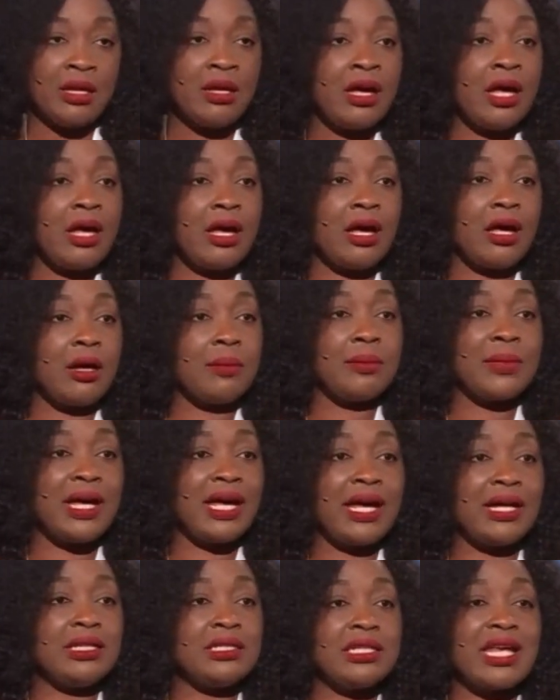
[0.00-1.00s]

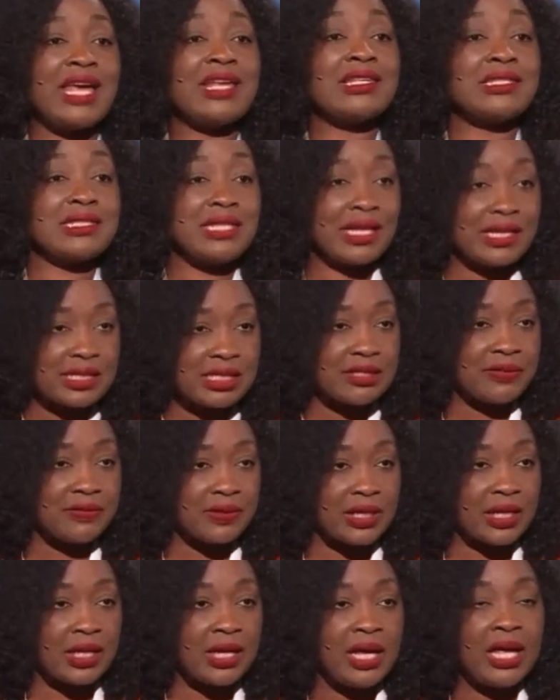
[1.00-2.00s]
and
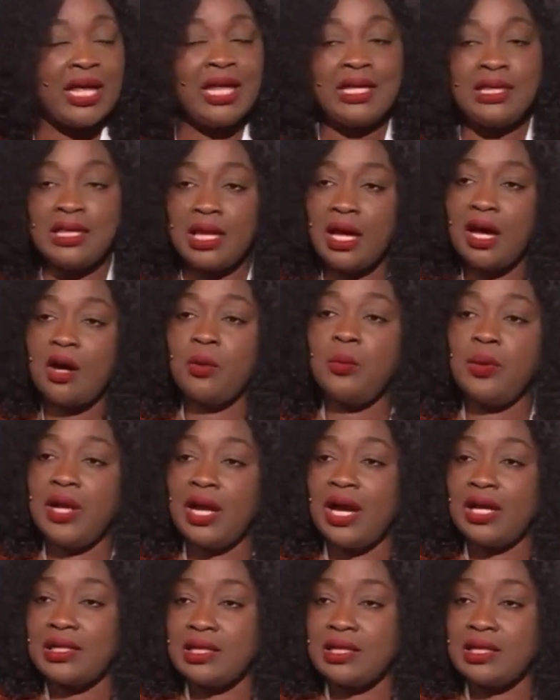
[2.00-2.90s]
extensively. Now we are at a